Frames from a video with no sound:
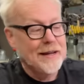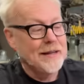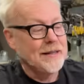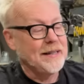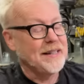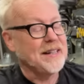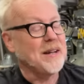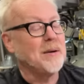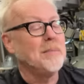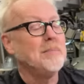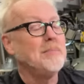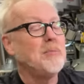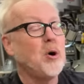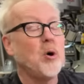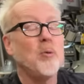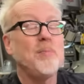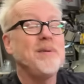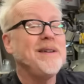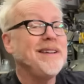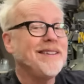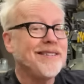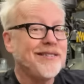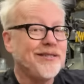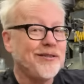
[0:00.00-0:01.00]
like a
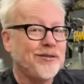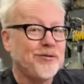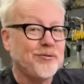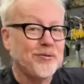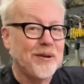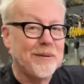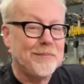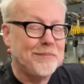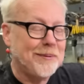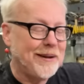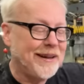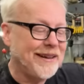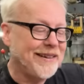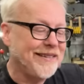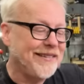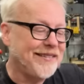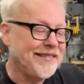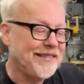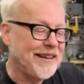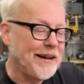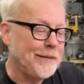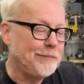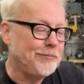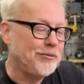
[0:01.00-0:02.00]
Mobius strip,
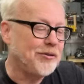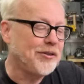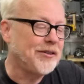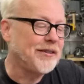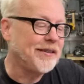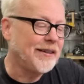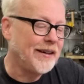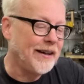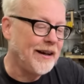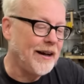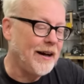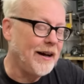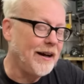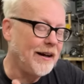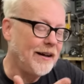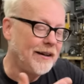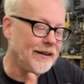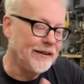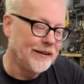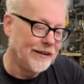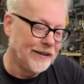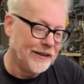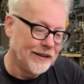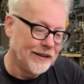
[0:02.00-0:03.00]
except uh,